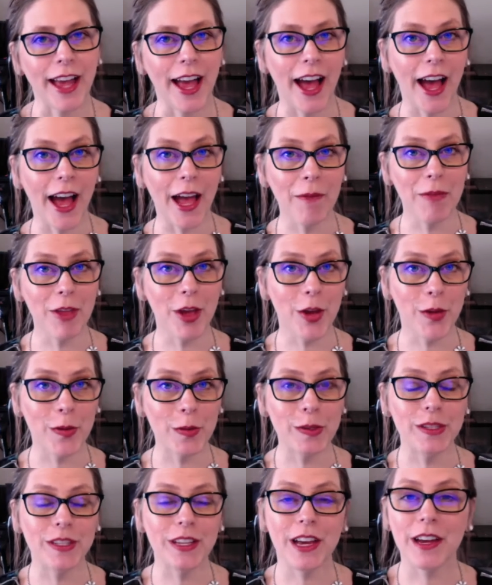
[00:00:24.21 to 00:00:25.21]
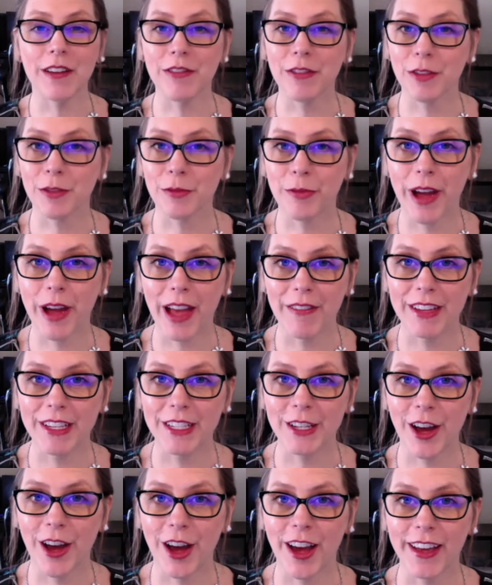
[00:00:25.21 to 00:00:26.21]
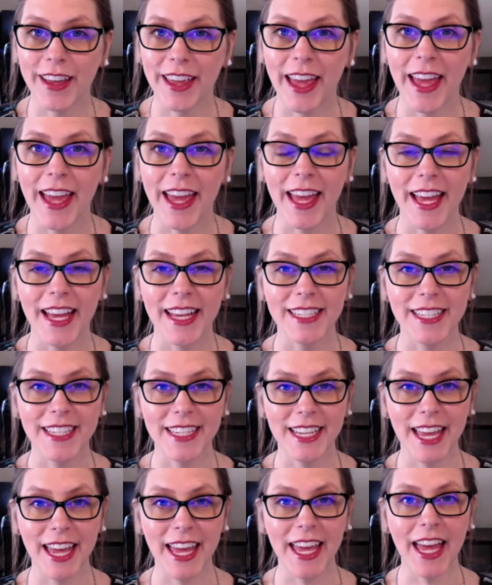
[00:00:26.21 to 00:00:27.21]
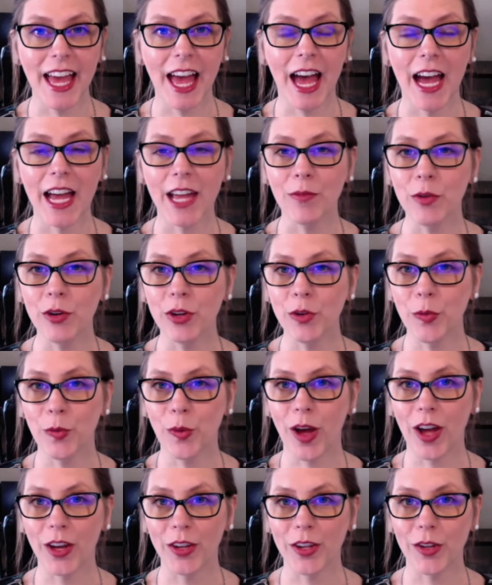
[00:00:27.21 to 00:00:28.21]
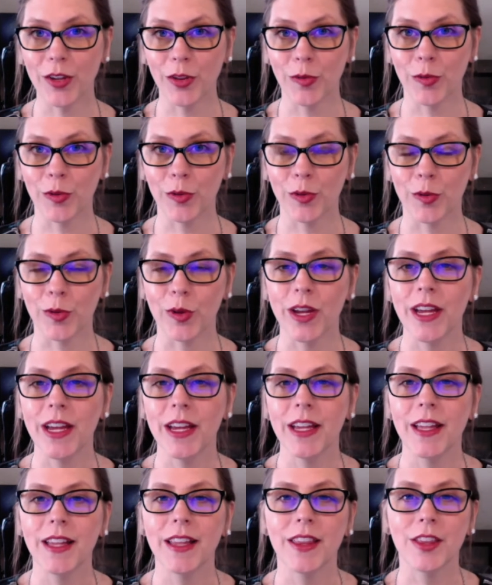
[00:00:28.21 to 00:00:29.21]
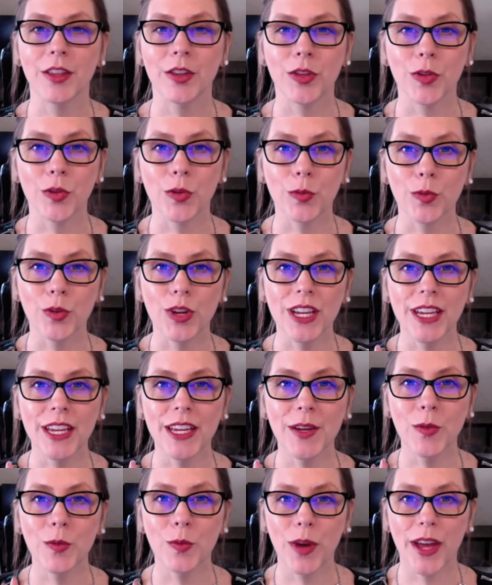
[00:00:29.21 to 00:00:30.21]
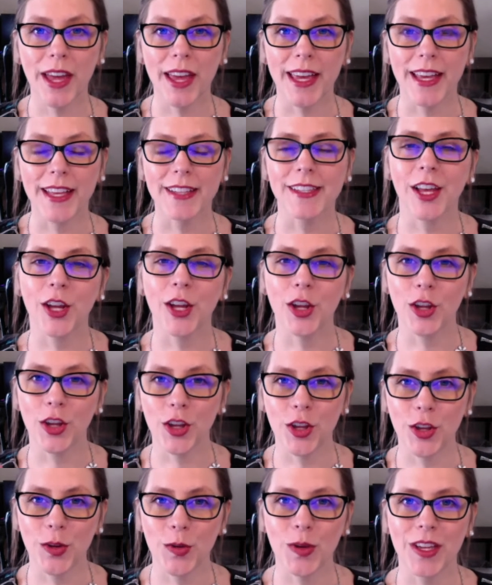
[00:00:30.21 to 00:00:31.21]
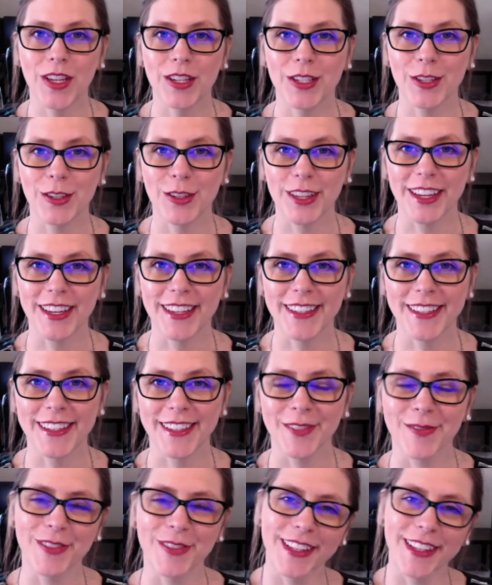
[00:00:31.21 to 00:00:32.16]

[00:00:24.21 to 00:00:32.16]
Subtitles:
I'm the host of Thriving Talk, and today I'm going to walk you through the 3 ways you can do this.